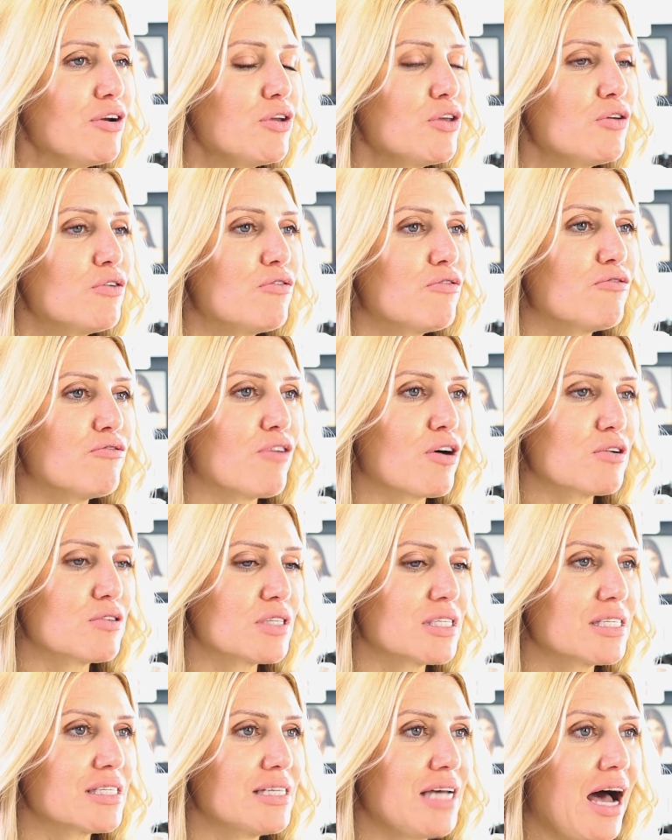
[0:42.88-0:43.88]
you
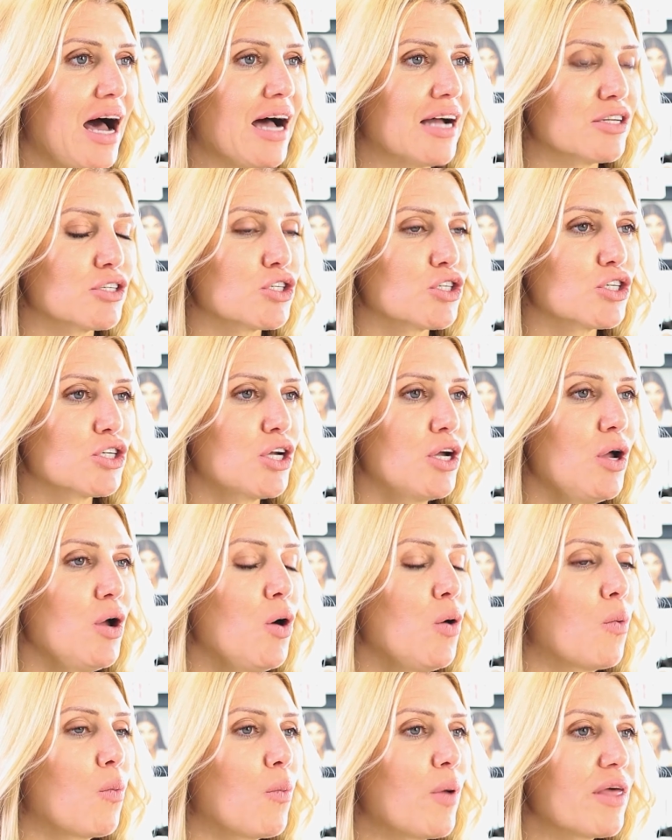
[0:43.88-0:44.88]
first touch
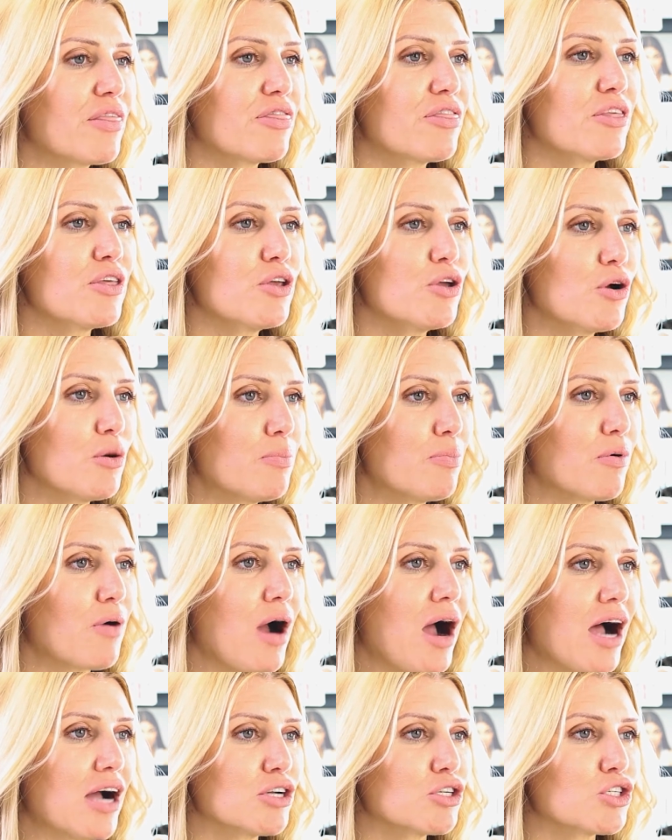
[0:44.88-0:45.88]
with your
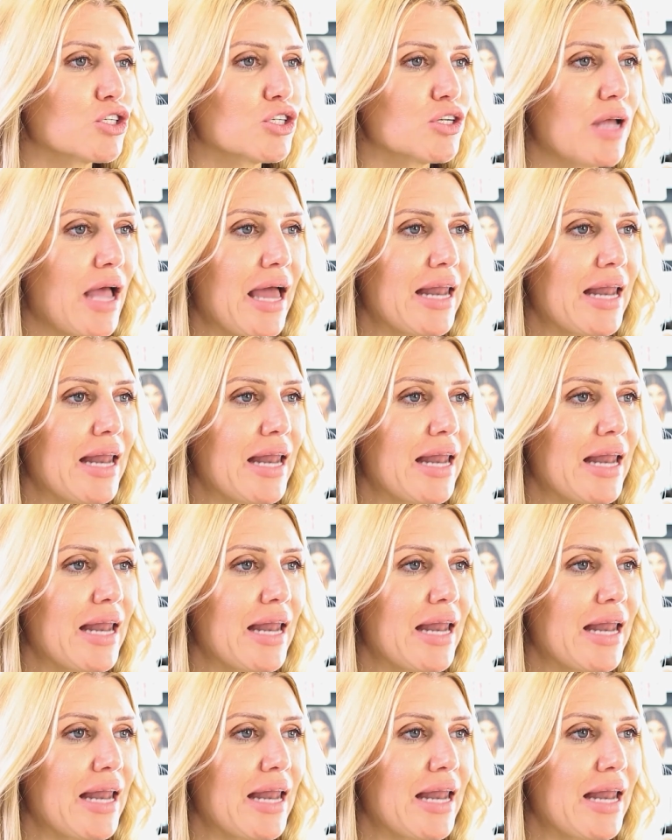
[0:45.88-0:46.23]
brush,